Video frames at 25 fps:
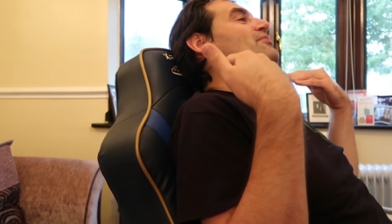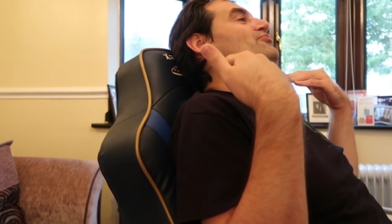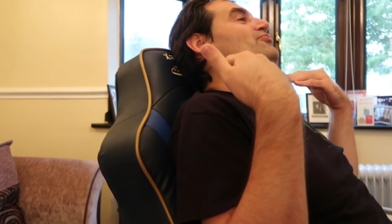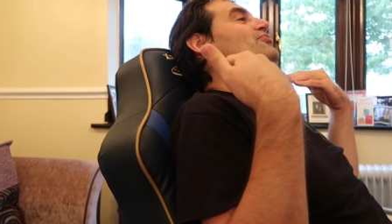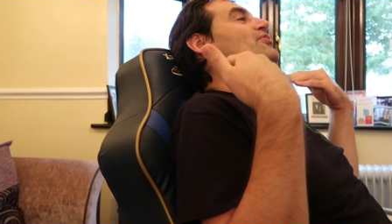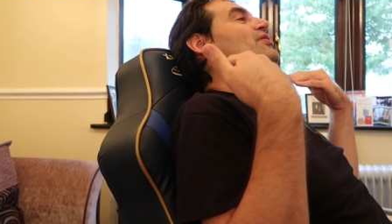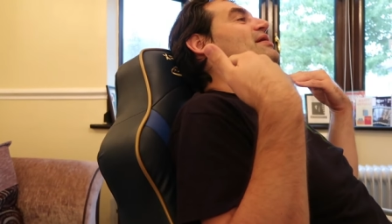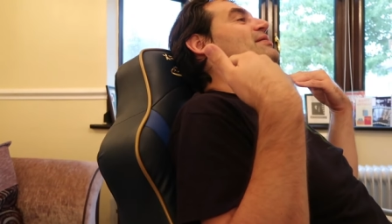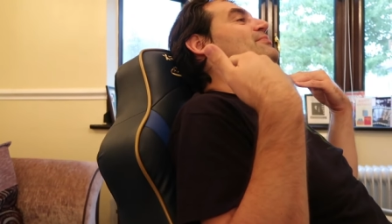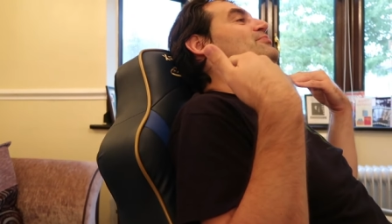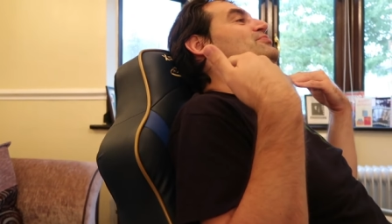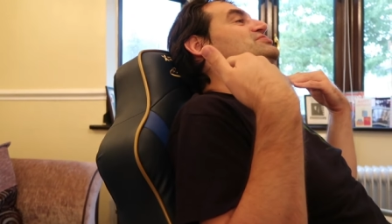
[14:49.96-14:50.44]

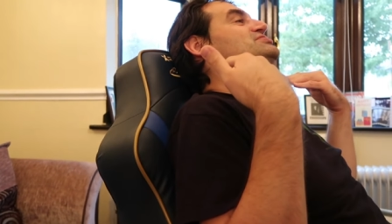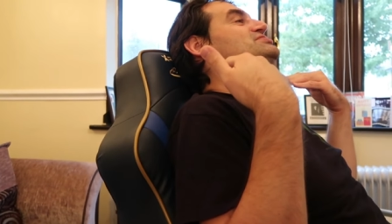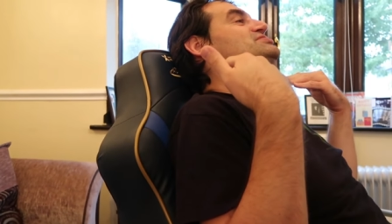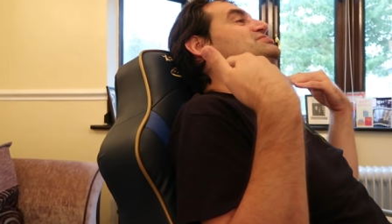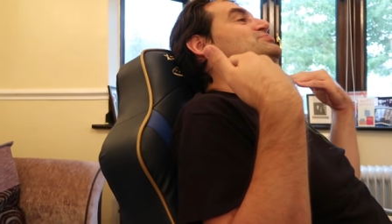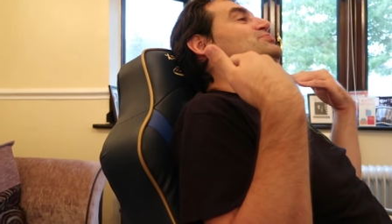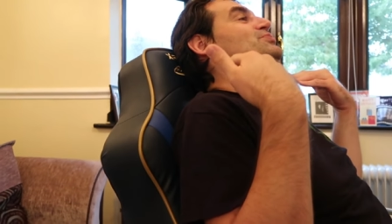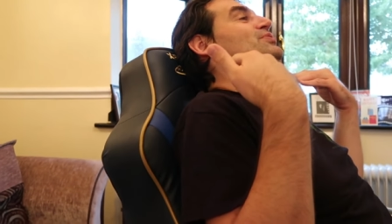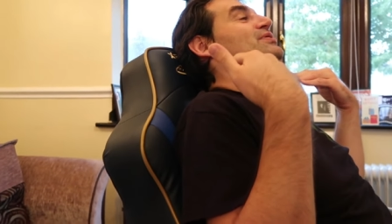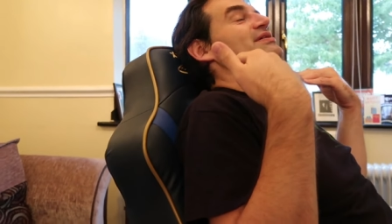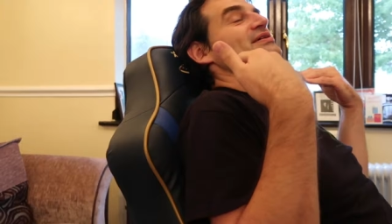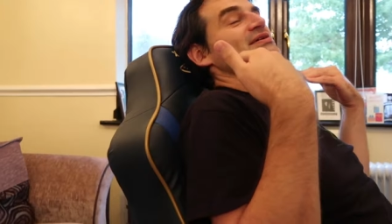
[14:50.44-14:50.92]
upright, which is
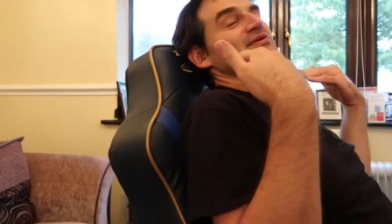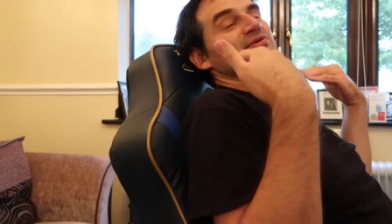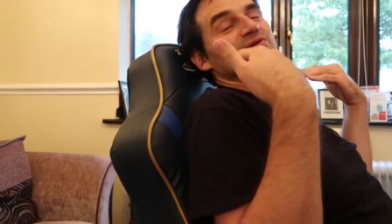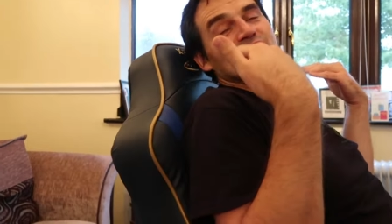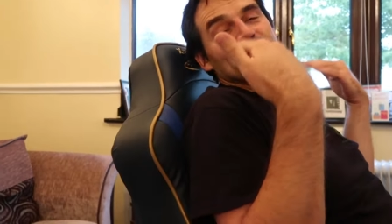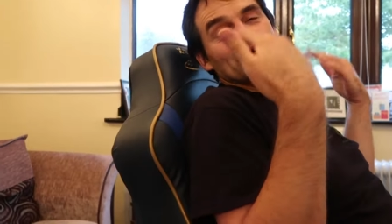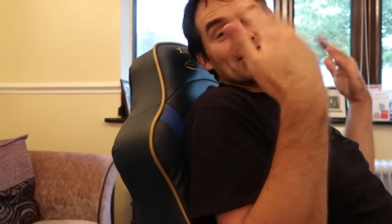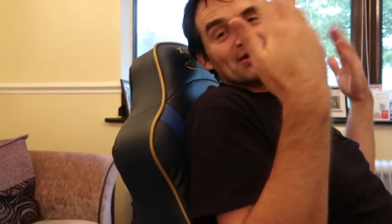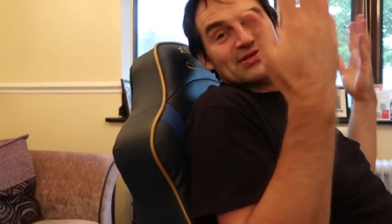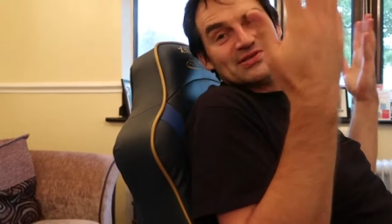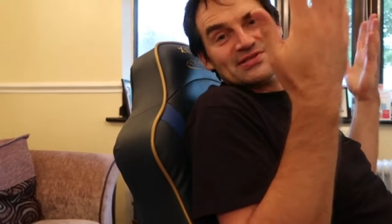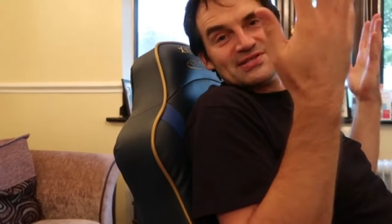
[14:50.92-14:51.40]
quite
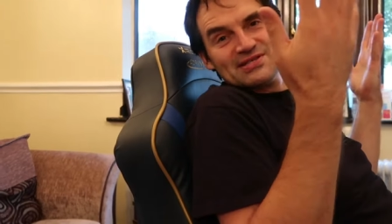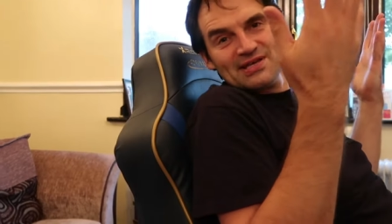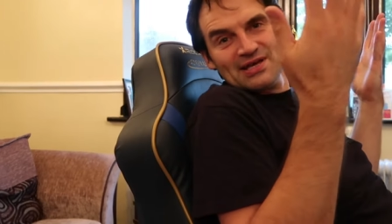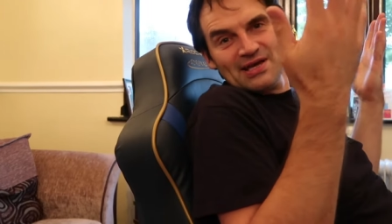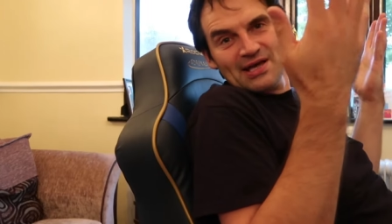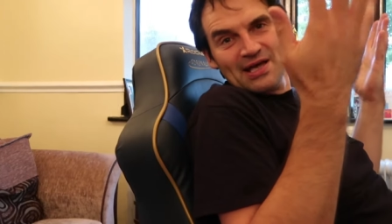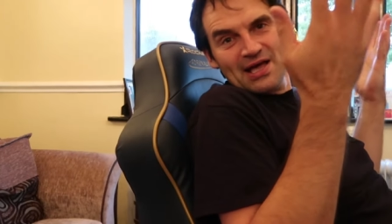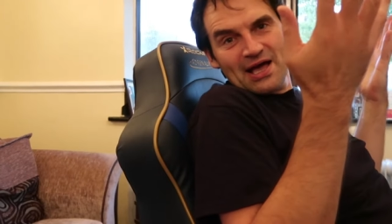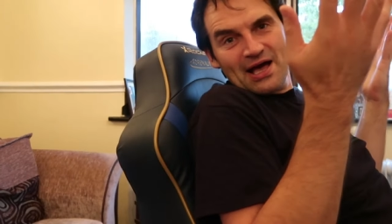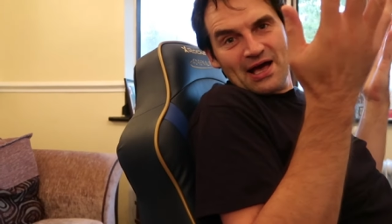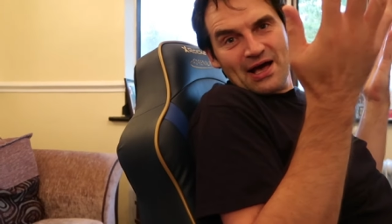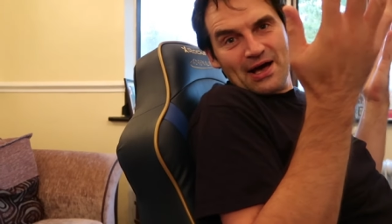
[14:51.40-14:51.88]
good.
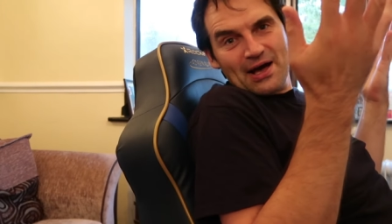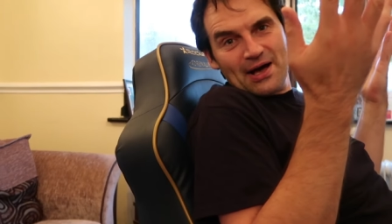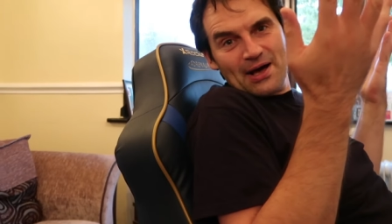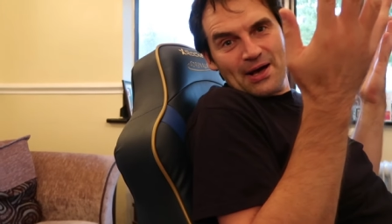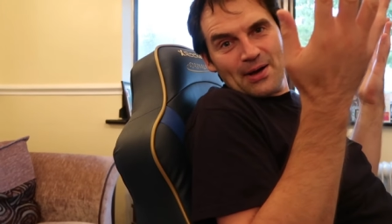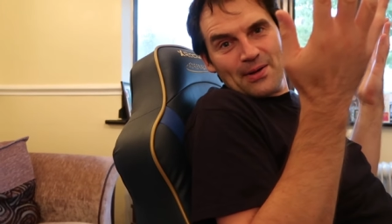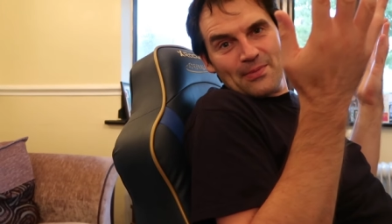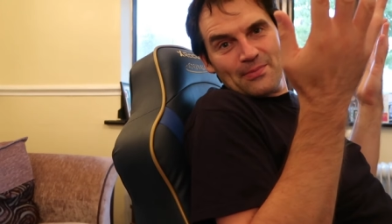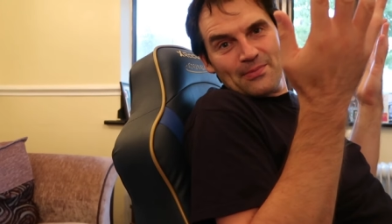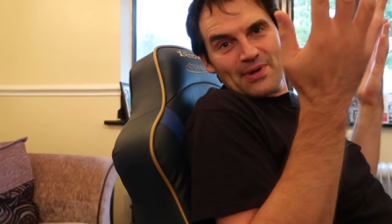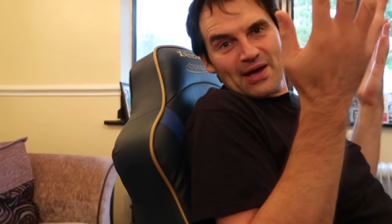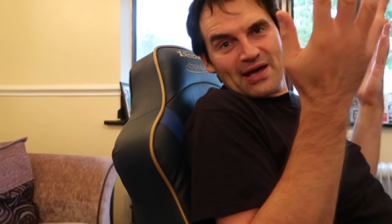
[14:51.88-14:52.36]

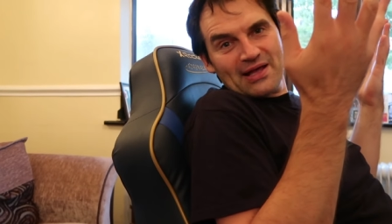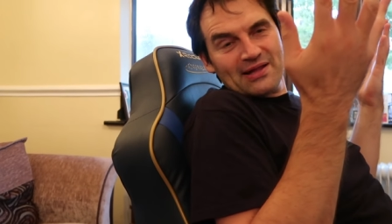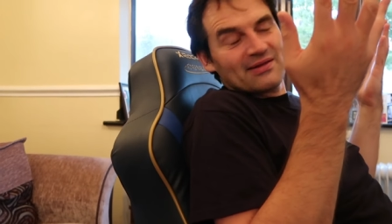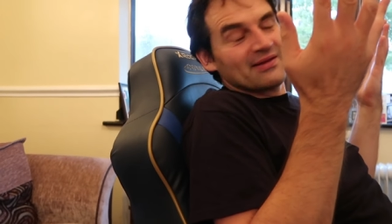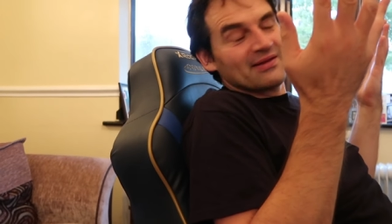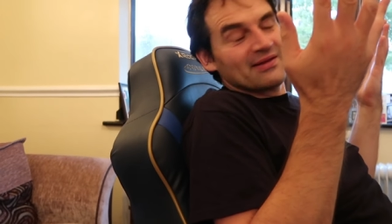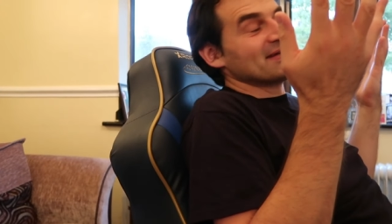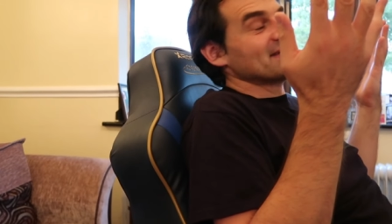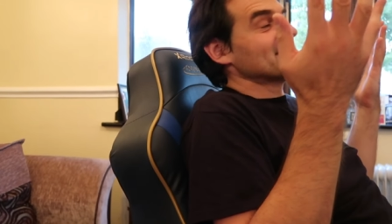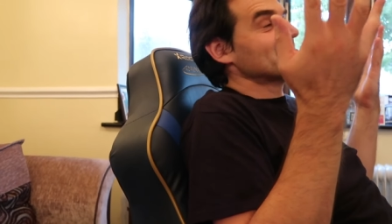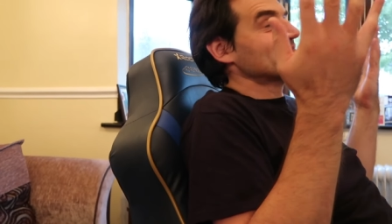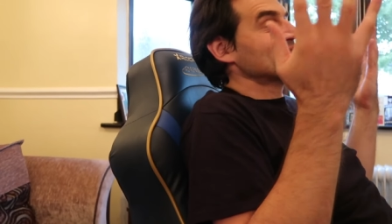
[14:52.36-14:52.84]
And
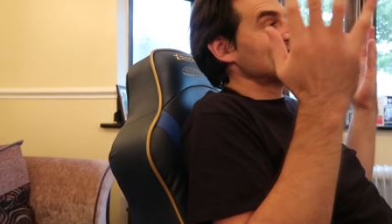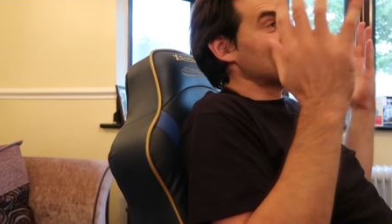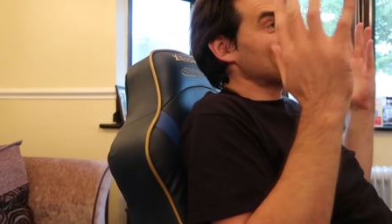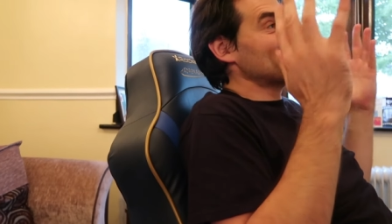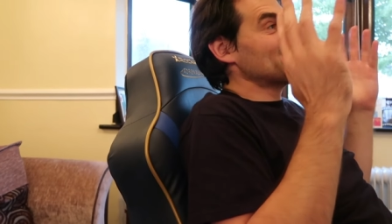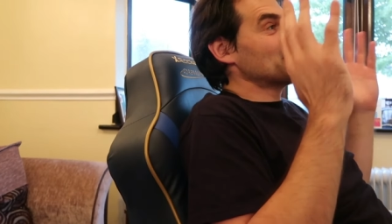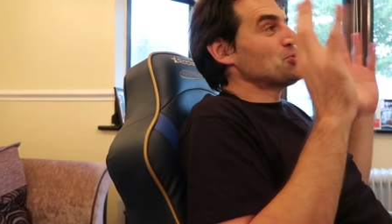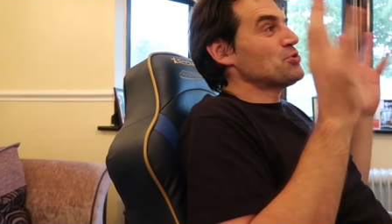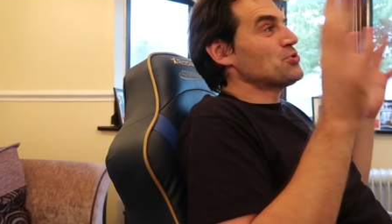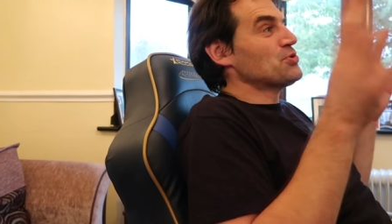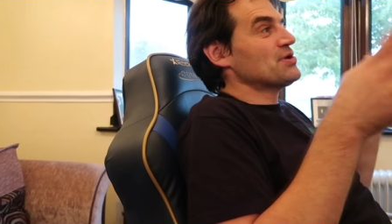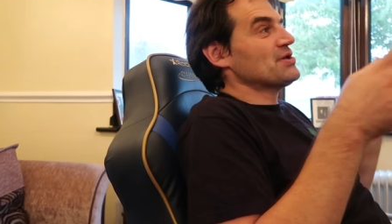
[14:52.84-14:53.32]
like I
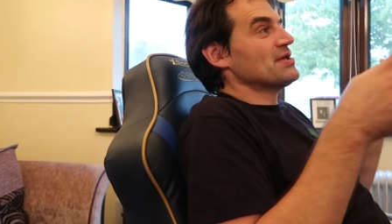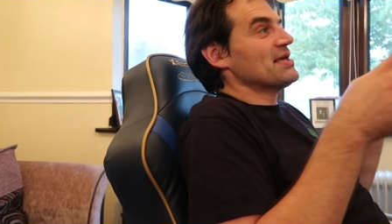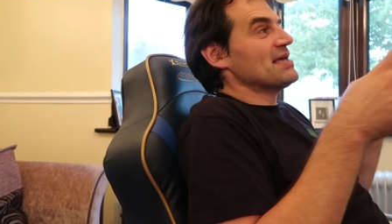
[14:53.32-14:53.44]
said,